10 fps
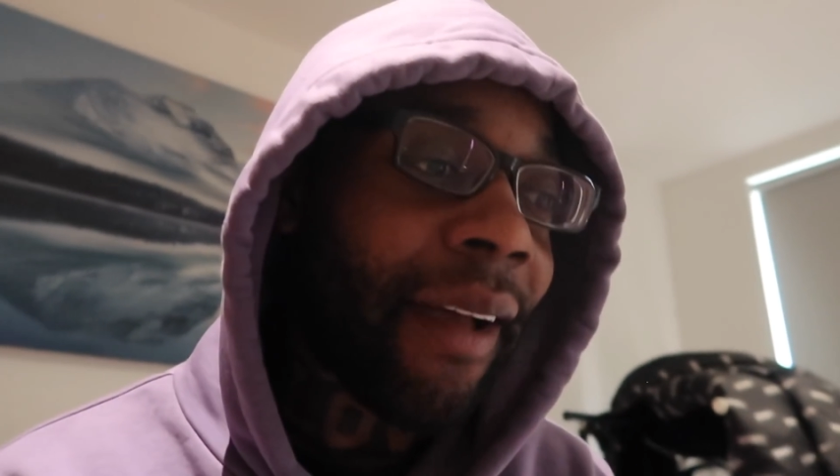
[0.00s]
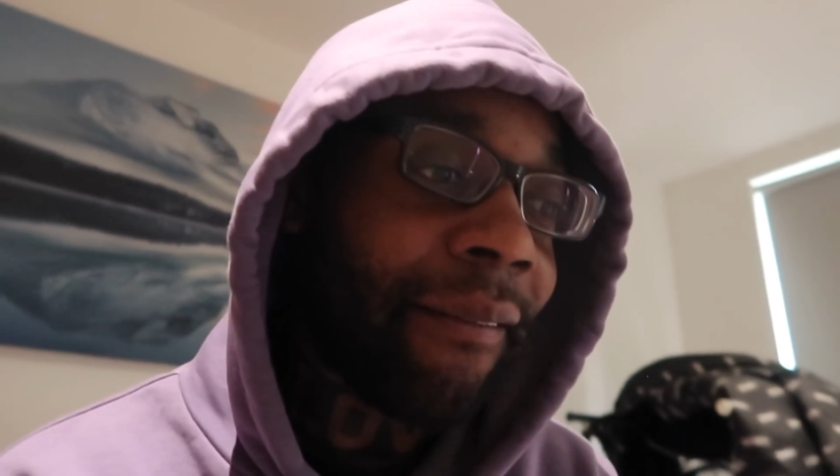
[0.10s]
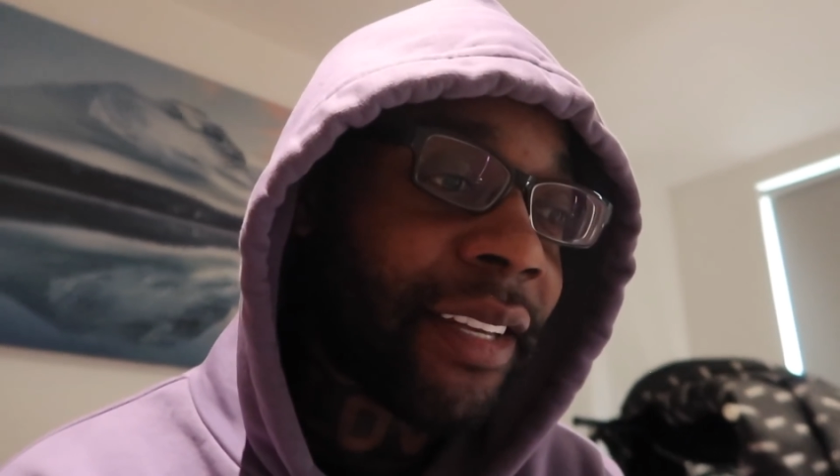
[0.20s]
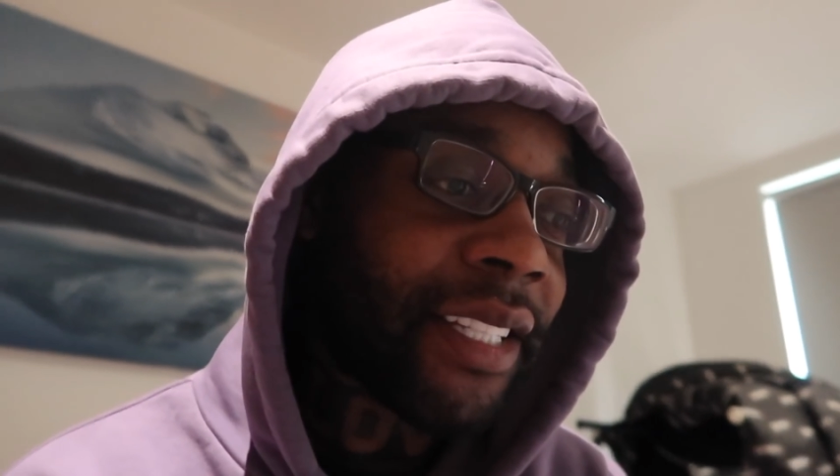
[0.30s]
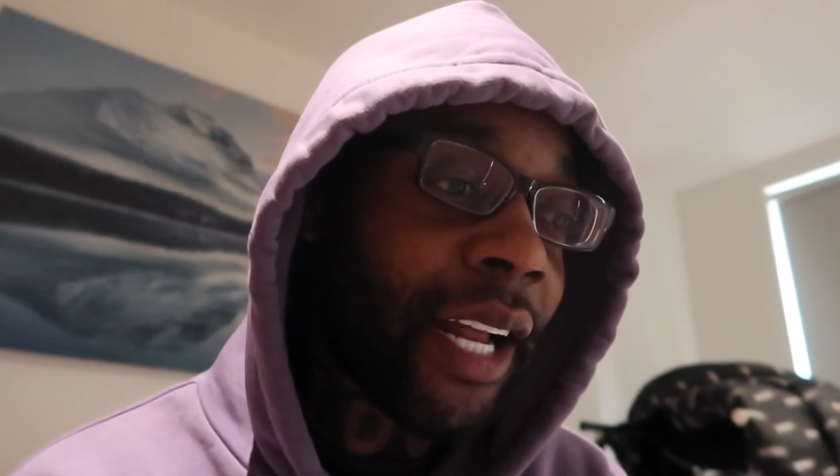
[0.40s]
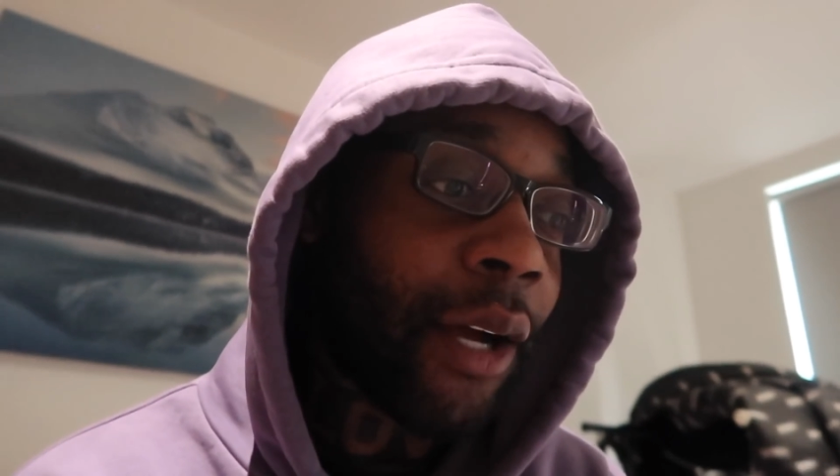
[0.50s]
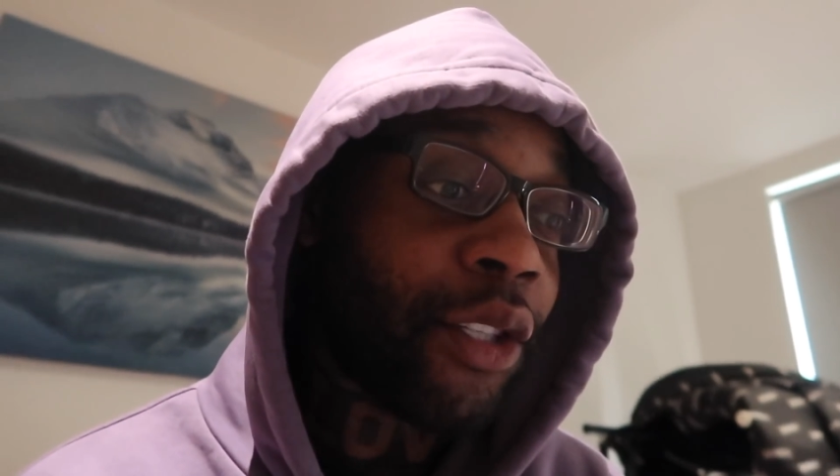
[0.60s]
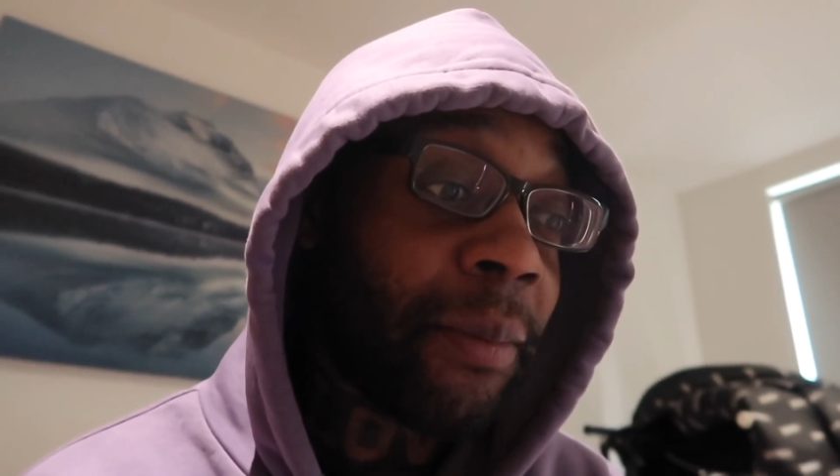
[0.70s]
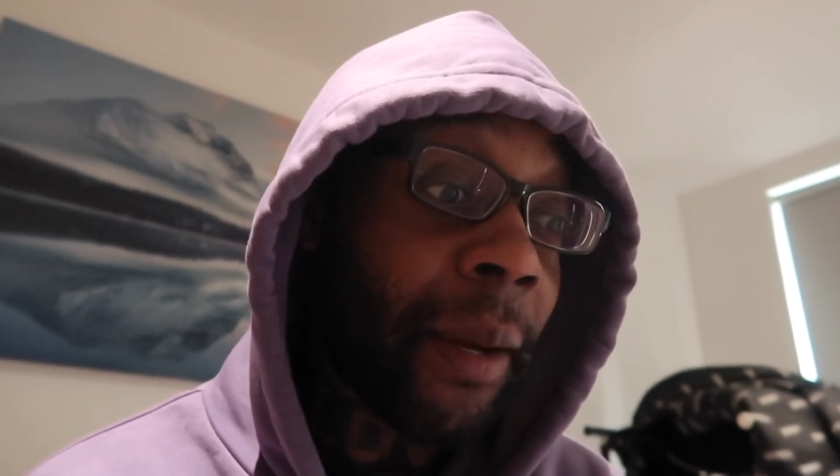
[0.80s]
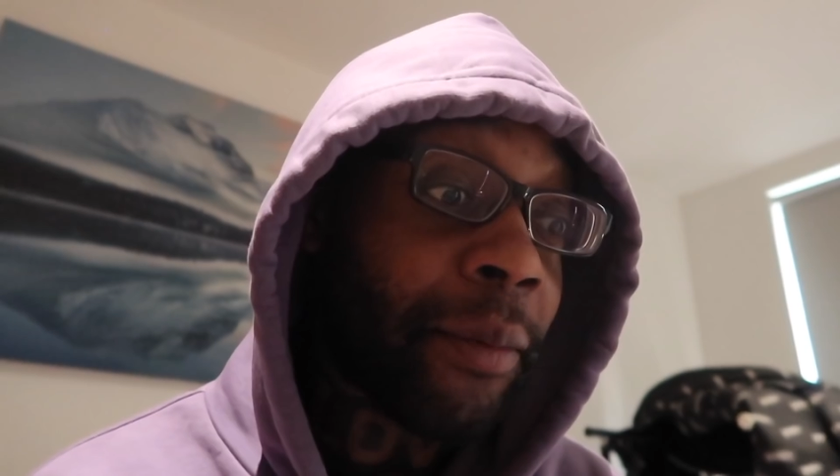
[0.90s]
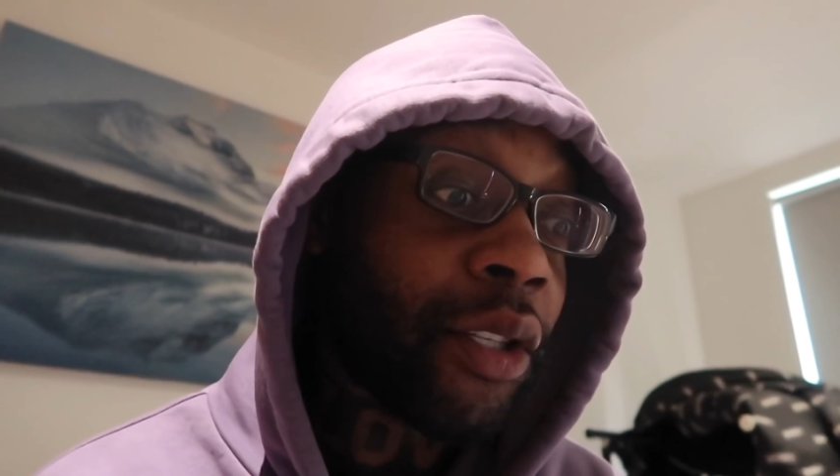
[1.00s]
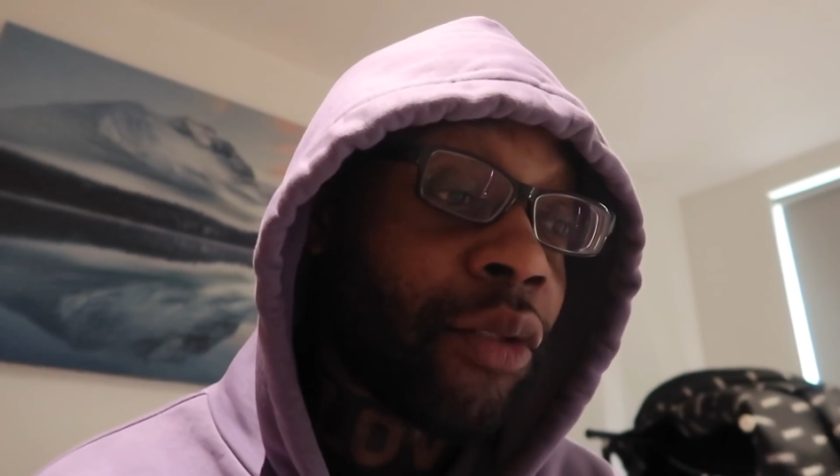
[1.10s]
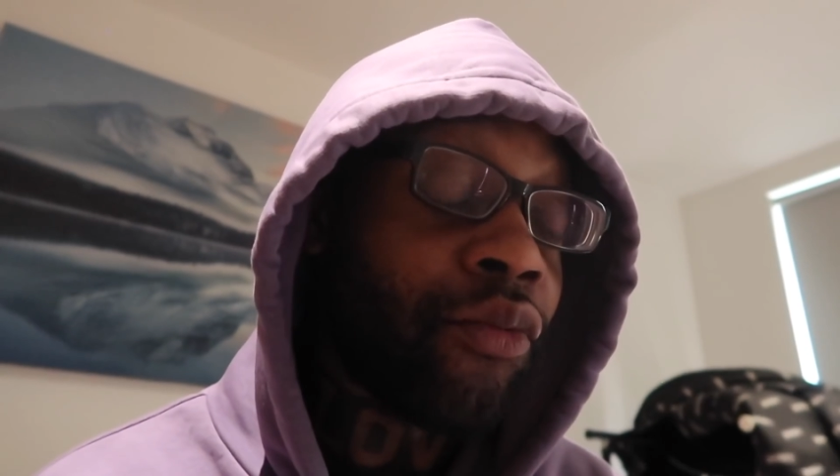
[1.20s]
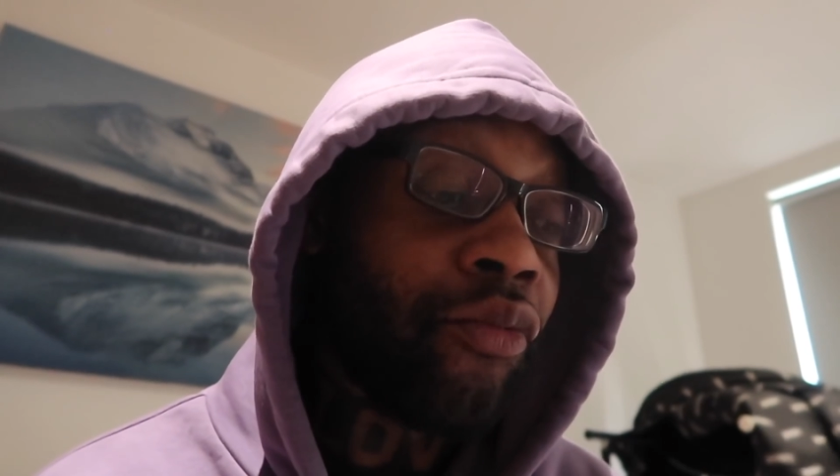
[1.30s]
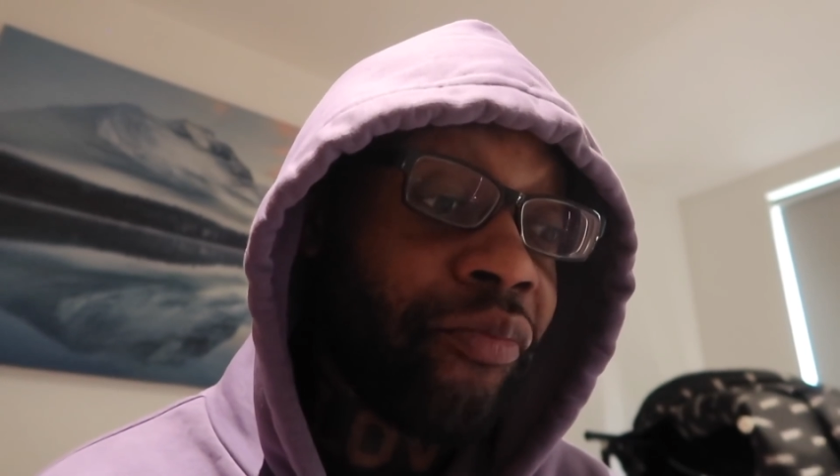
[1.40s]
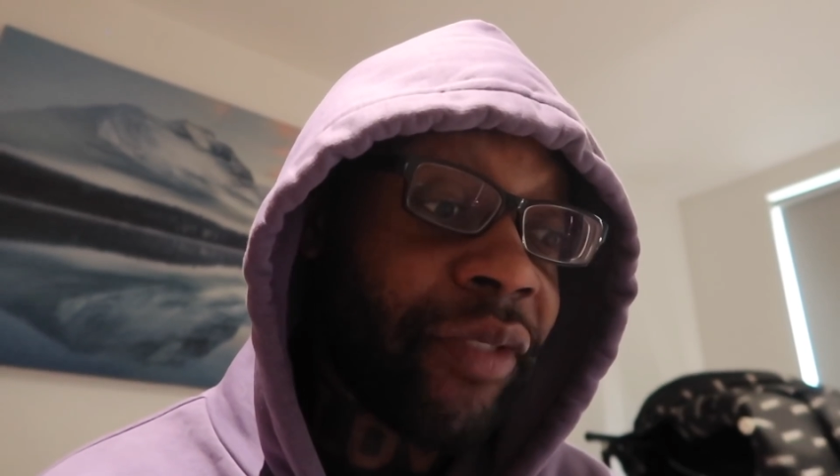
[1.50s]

canvas now to be able to